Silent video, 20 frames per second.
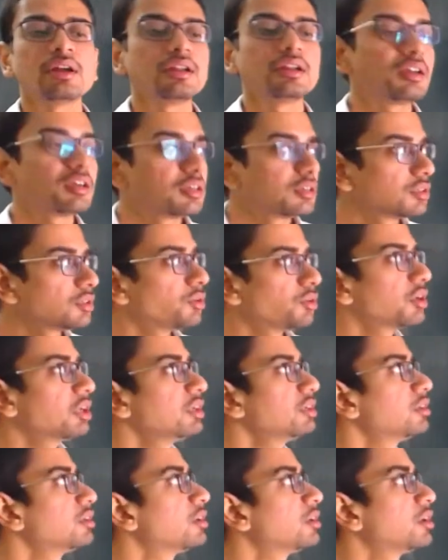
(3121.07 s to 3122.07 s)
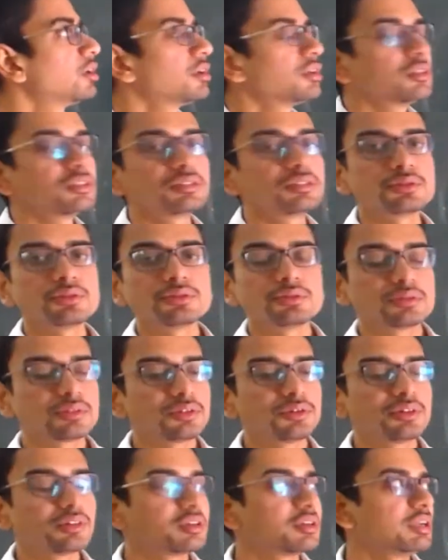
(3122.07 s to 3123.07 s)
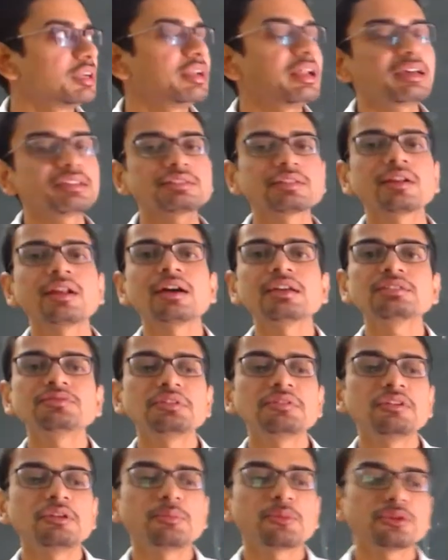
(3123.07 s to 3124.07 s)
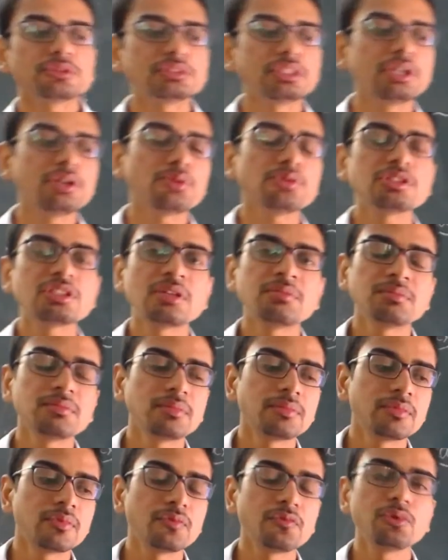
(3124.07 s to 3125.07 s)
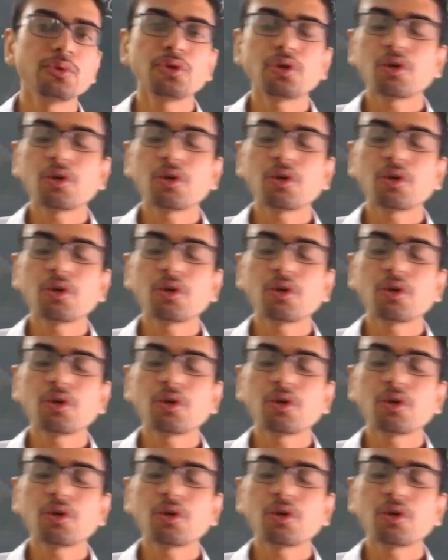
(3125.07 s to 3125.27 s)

learn. Okay. So in next class we will proceed to some few